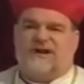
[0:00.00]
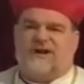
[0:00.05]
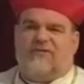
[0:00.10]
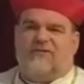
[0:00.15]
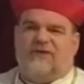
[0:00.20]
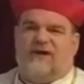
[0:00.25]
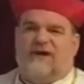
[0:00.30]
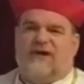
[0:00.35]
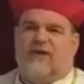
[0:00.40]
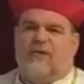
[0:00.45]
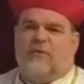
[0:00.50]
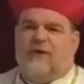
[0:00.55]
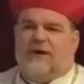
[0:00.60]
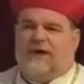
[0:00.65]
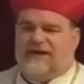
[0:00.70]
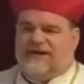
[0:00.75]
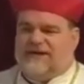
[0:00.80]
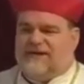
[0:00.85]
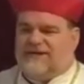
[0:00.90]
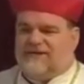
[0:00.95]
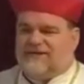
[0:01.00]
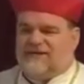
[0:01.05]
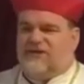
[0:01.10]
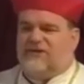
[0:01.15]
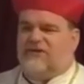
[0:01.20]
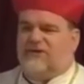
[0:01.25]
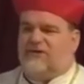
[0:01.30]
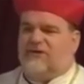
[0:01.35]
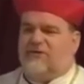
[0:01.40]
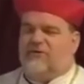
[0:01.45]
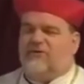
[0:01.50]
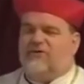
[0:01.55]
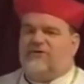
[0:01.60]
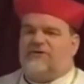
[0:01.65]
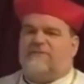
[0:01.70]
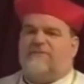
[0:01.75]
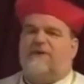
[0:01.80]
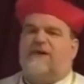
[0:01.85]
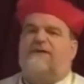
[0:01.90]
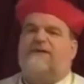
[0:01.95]
a greater wickedness than those
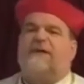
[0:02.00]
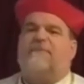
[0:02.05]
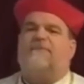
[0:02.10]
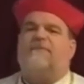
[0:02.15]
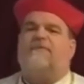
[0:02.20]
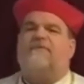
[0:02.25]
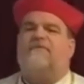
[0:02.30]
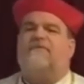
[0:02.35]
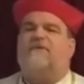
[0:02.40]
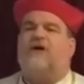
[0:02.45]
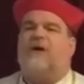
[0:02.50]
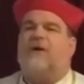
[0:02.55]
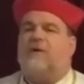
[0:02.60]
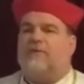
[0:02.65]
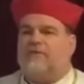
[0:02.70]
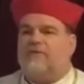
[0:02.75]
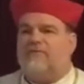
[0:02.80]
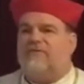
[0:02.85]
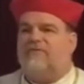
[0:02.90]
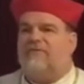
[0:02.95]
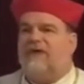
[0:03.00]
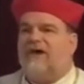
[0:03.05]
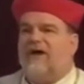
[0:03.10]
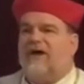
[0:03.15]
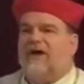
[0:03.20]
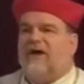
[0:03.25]
that picked up the stones.